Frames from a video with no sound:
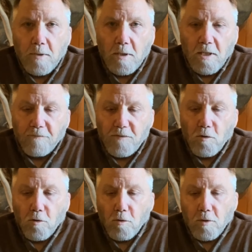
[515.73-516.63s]
If
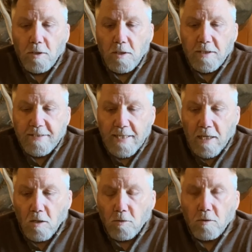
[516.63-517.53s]
you're in
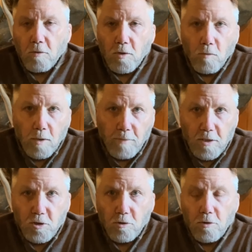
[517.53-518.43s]
doubt or you want to
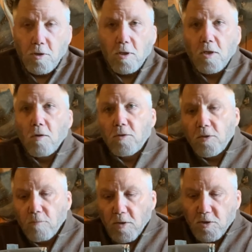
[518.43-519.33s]
make sure, you can go to
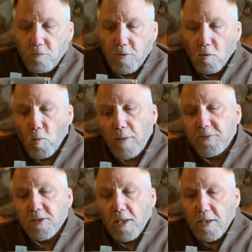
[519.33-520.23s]
the Marsupial
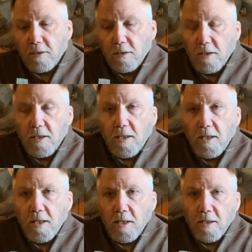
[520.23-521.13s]
website,
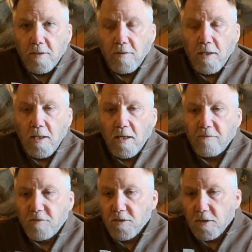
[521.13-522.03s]
and they
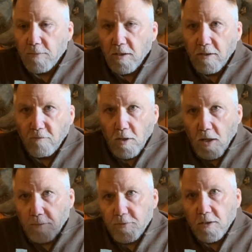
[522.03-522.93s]
have just about every
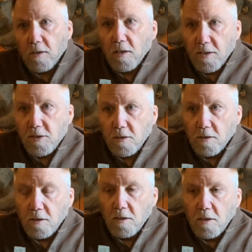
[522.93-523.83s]
optic
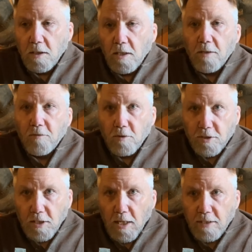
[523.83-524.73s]
listed, their
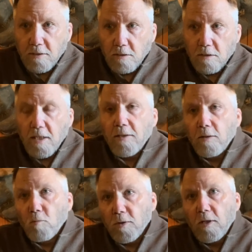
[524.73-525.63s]
sizes, and
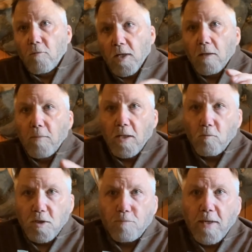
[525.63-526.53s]
then what they recommend,
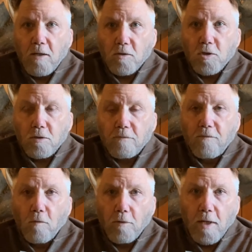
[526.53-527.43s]
which pouch
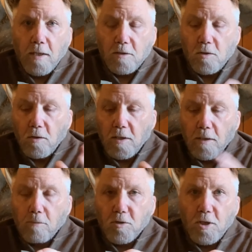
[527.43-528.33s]
for that. So you can
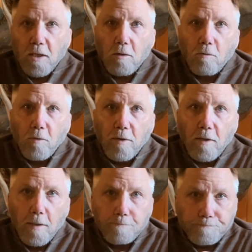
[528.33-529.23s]
double check with
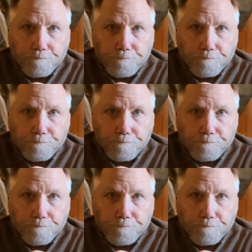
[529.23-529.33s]
them.